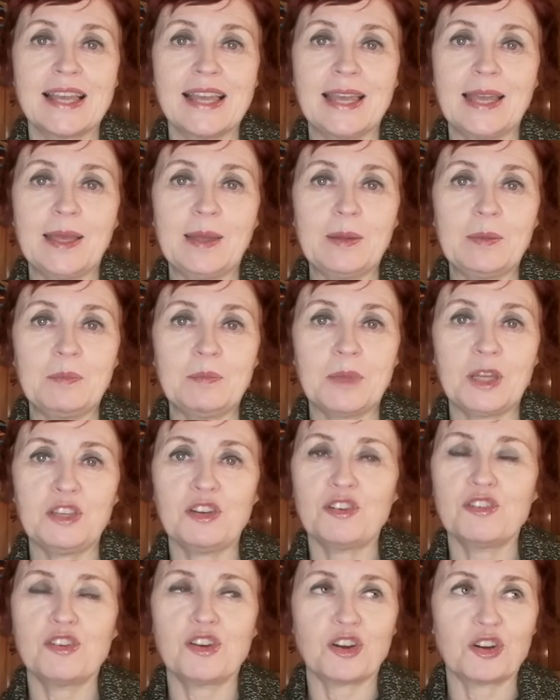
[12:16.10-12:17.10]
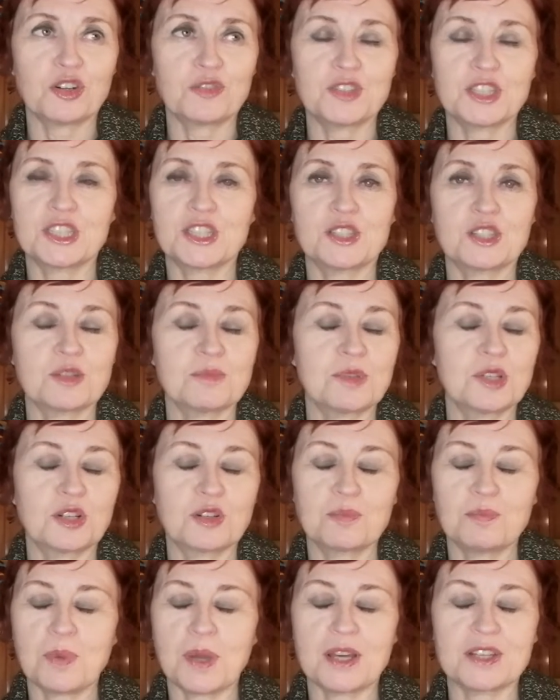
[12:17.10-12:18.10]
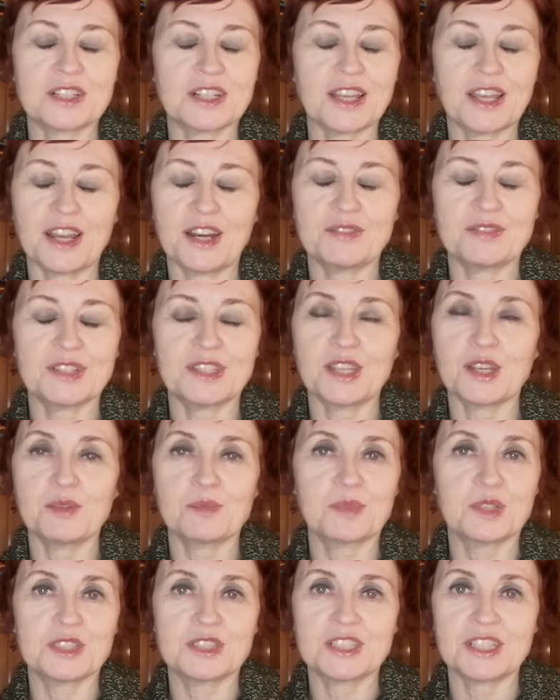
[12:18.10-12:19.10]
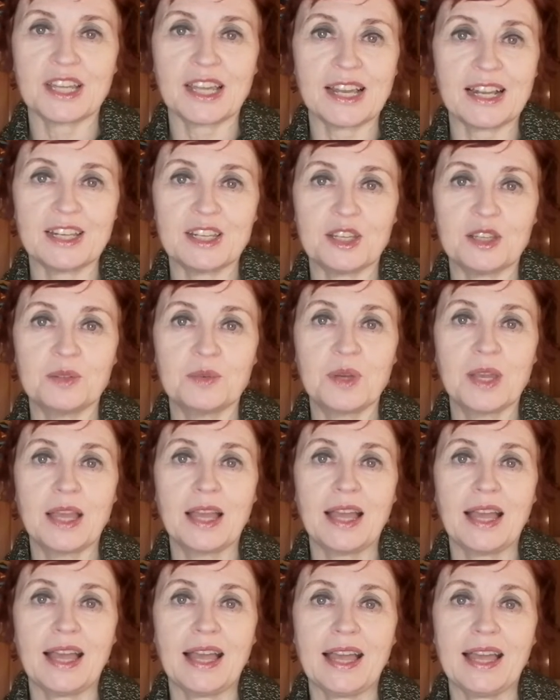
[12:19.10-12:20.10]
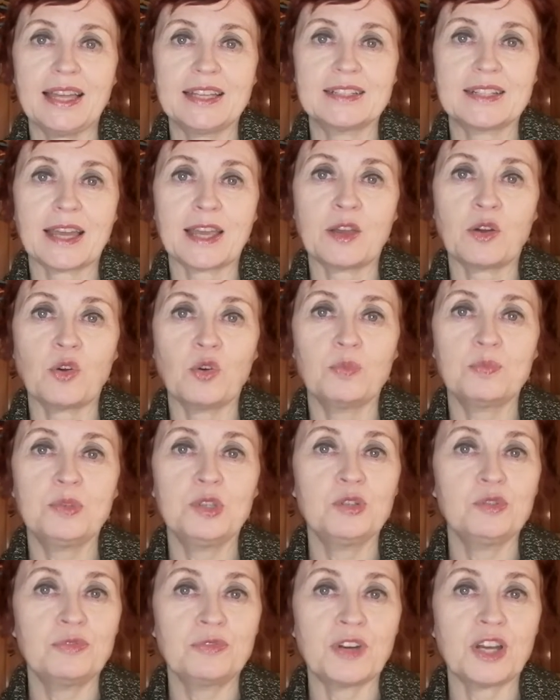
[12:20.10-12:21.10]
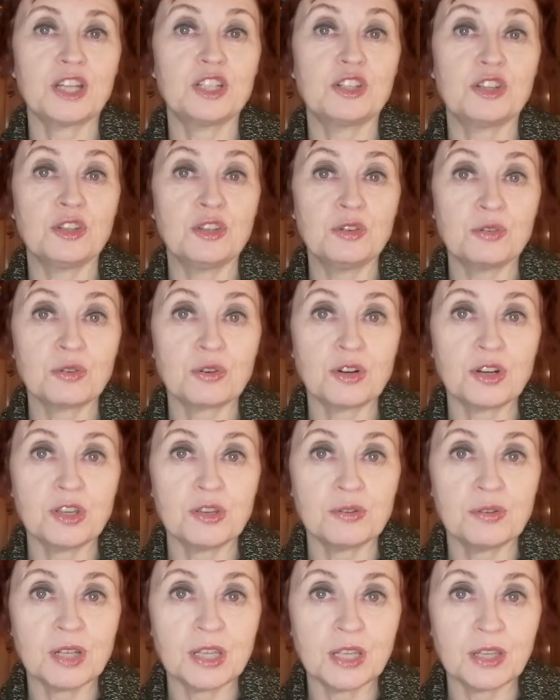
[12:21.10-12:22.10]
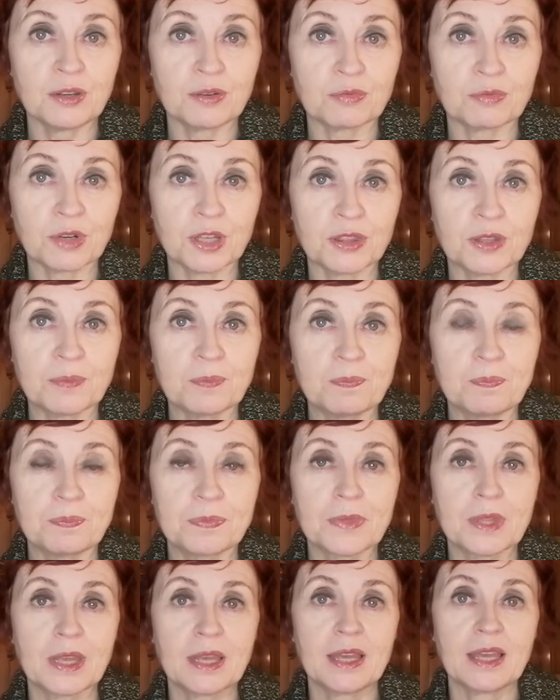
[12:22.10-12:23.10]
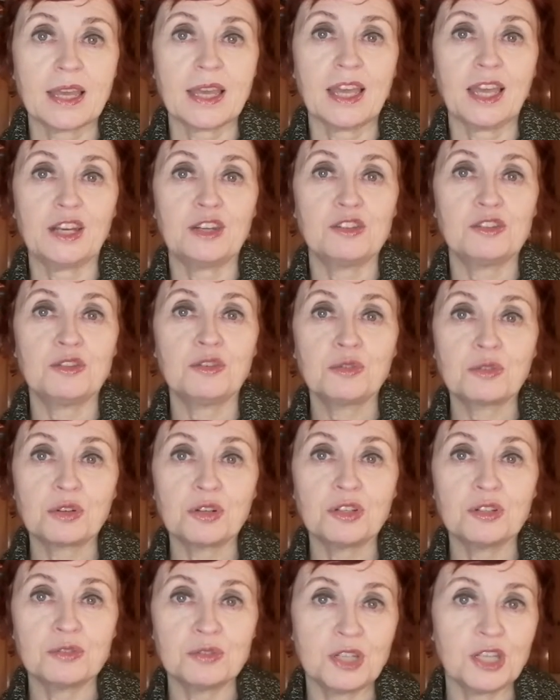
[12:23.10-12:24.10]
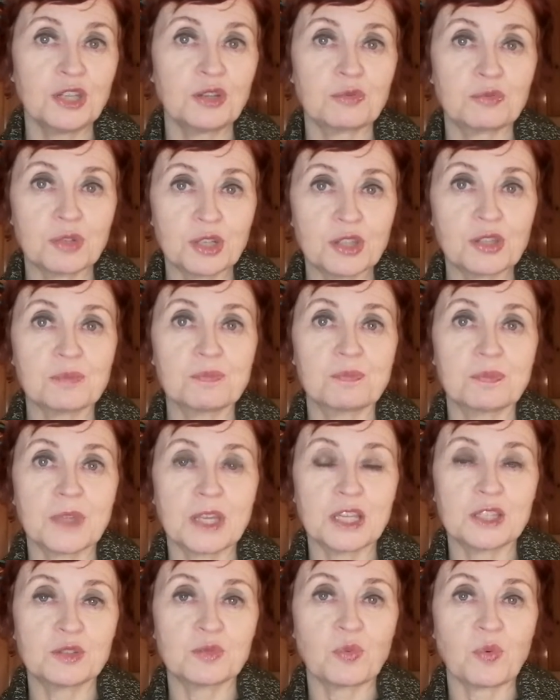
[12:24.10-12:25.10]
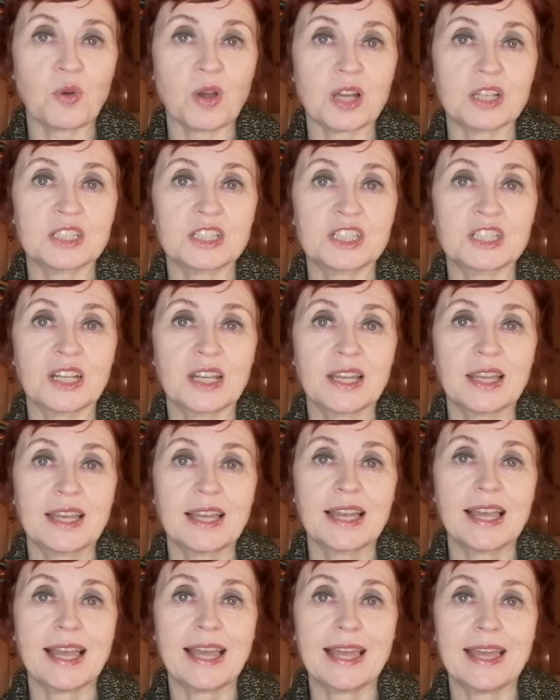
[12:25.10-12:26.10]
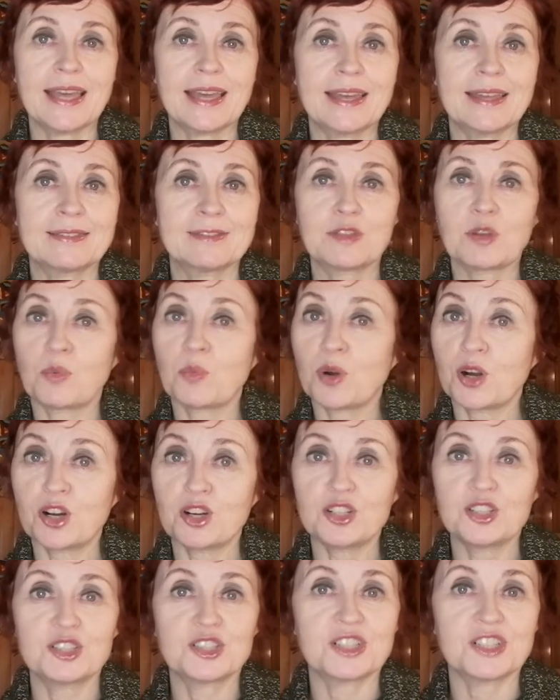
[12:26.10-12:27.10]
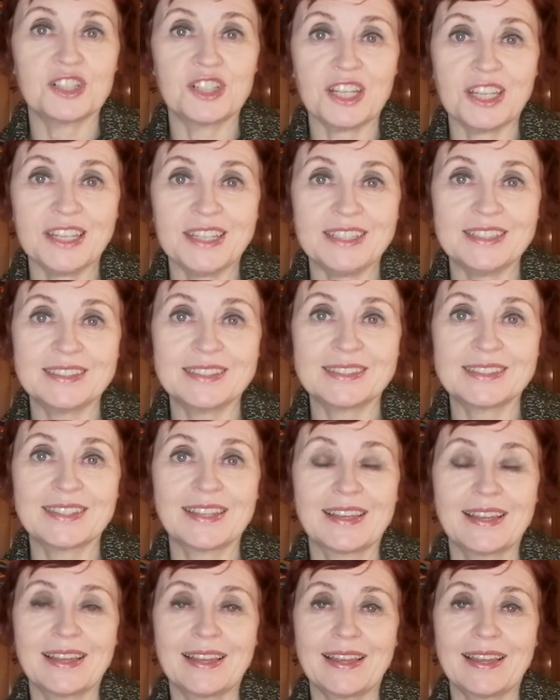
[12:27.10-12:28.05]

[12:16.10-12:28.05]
And your nervous system and your body, everything will tell you. And I hope you find your unique rhythm. And your unique rhythm is what the world needs.